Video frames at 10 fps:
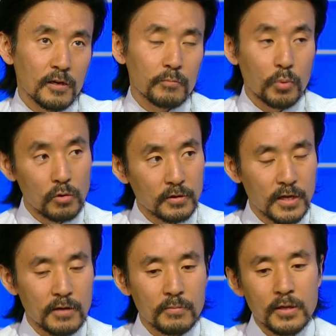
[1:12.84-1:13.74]

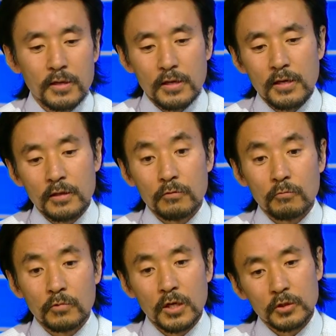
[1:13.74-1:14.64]
program. And
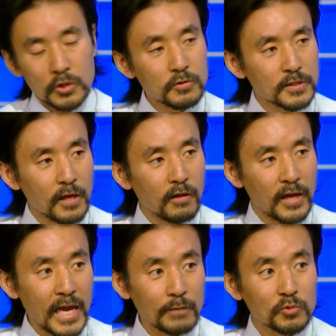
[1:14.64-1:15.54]
QCell
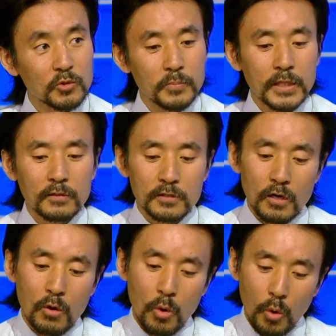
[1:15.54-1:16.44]
aimed to build
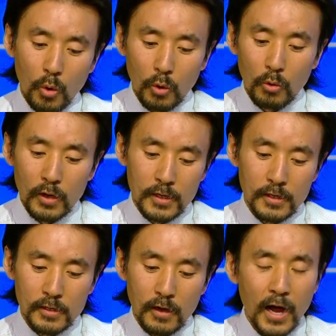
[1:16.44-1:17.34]
a whole
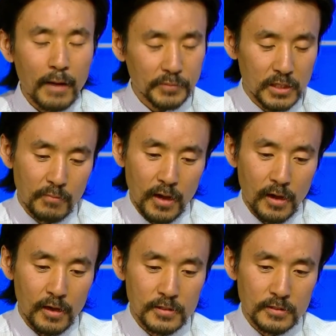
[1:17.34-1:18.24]

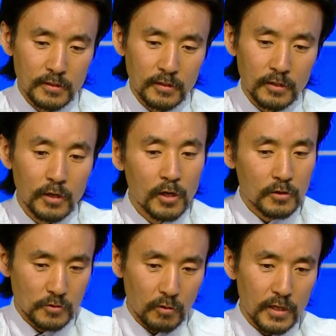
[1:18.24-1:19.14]
optimized
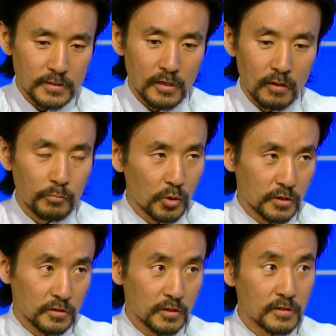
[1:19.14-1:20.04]
solar cell
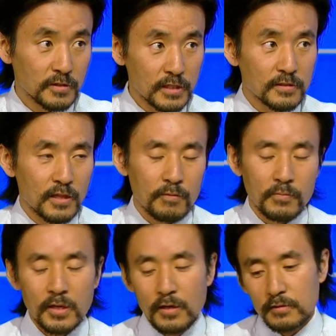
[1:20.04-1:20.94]
production
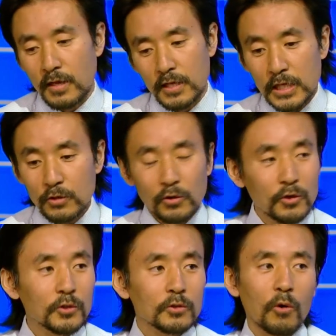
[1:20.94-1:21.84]
system that
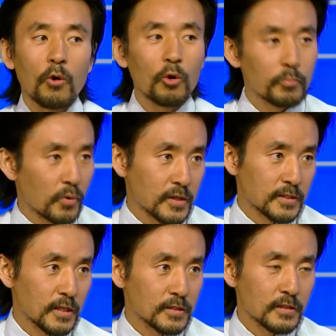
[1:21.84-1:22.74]
include all
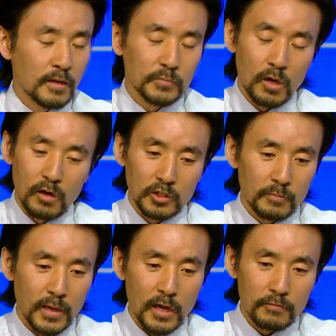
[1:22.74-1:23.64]
process. I'm talking
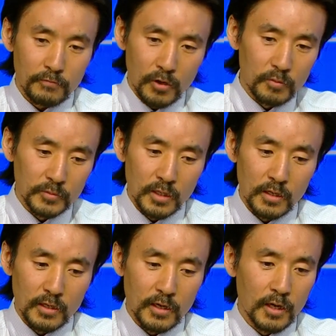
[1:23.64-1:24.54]
about from
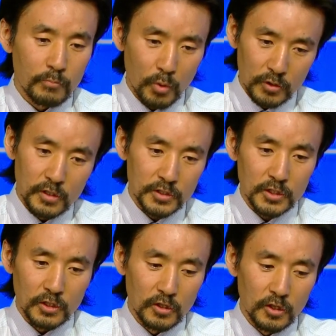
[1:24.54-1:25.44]
the
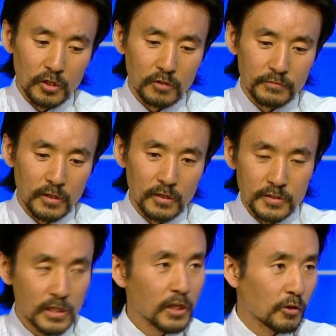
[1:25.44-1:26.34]
production of the
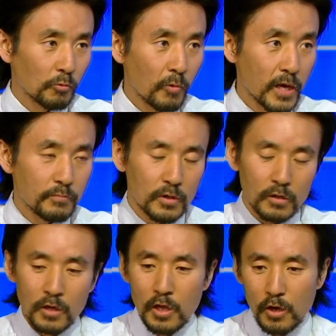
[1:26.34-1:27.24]
silicon
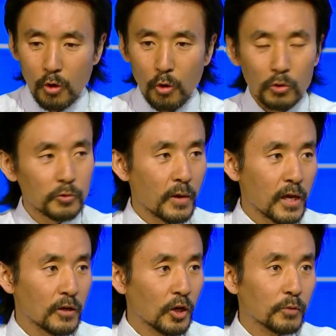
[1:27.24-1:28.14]
wafer all the
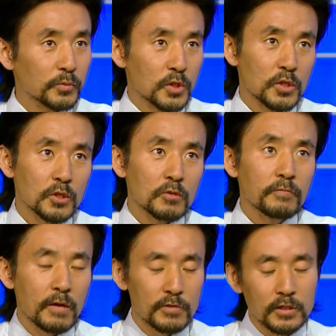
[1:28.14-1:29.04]
way up to
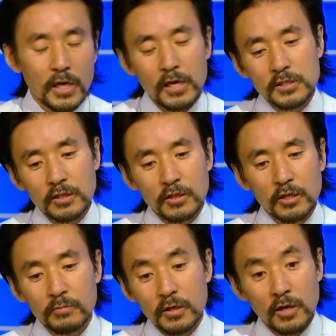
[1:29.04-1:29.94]
fabrication
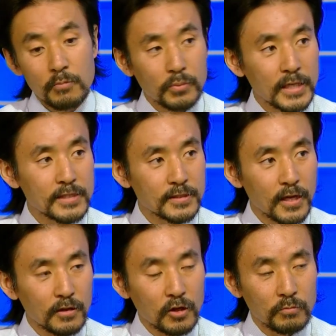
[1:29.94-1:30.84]
of a complete
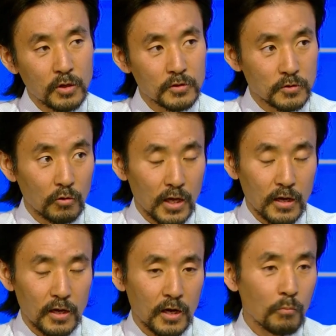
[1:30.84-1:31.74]
set of a solar
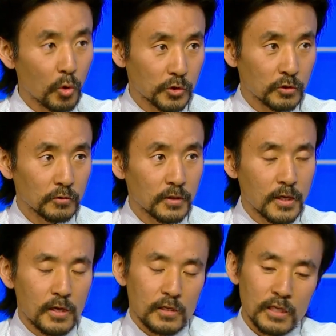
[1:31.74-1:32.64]
module.
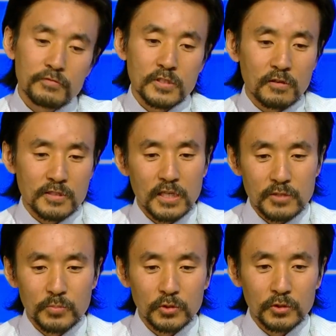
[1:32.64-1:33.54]
If
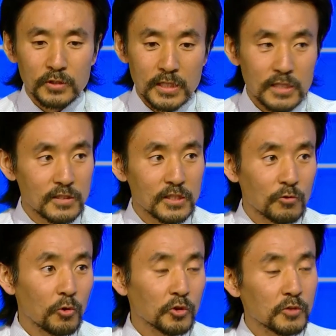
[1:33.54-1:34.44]
successful, this is
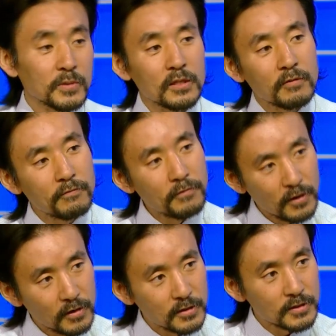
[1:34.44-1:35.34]
going to be the
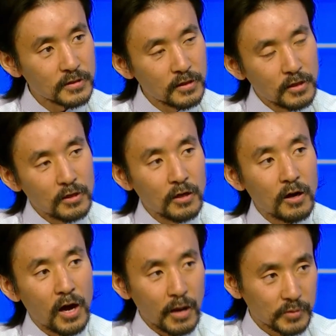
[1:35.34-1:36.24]
first
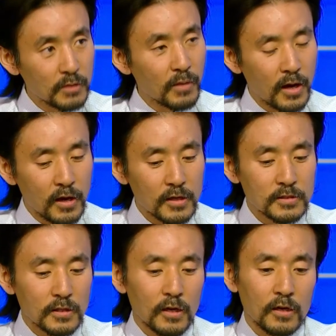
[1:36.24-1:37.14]

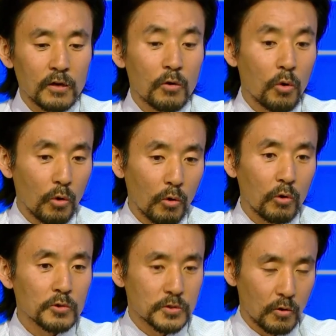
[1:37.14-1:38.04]
optimized
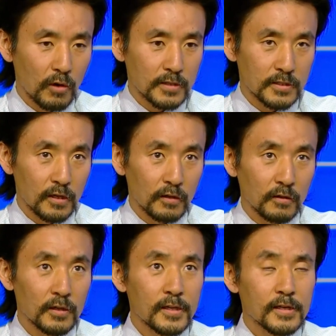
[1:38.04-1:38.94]
whole solar cell